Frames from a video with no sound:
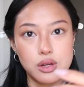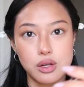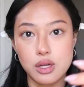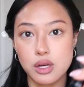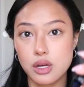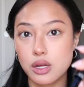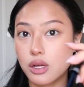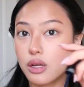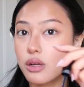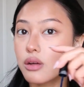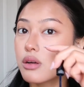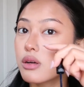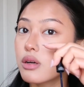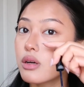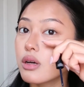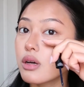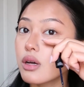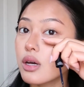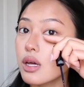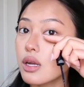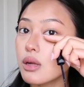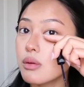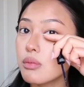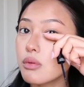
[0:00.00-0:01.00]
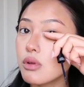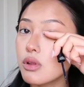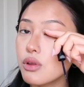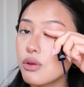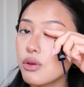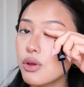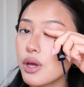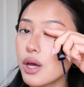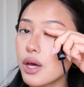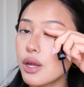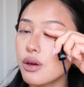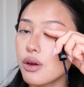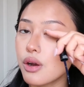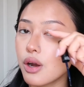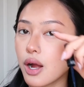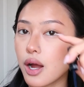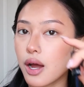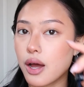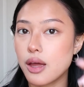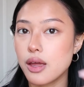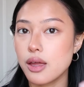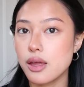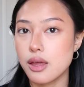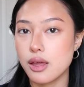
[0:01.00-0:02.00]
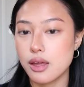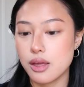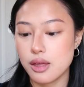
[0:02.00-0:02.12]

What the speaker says: you're gonna kind of glue it under your eye.